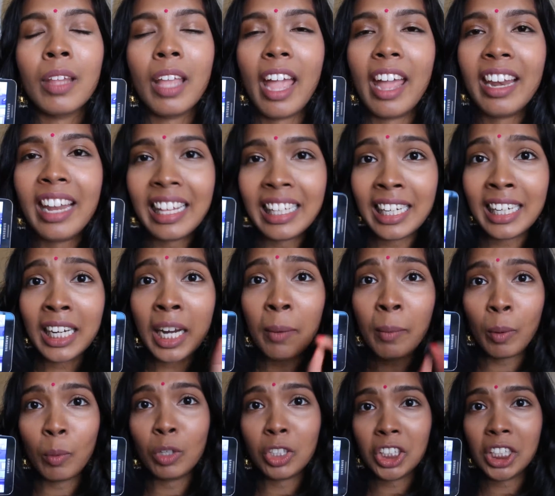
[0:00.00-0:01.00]
and at that time
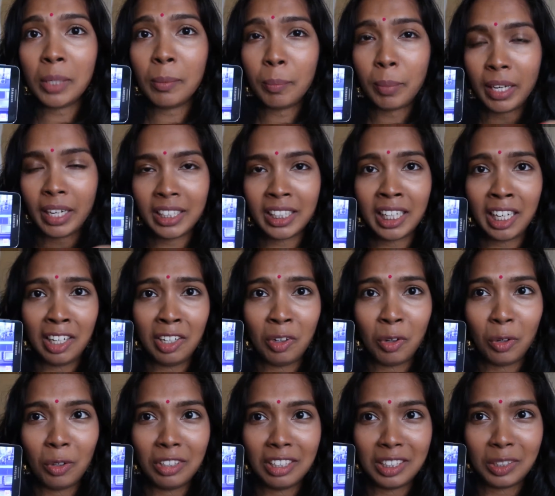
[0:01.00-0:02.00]
I watched him but I didn't
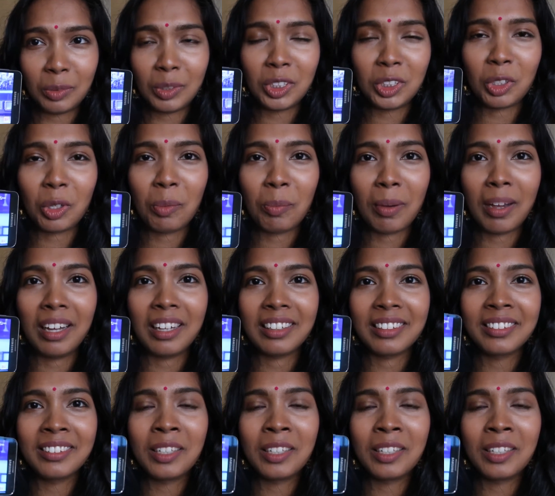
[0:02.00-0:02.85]
know this was John Park.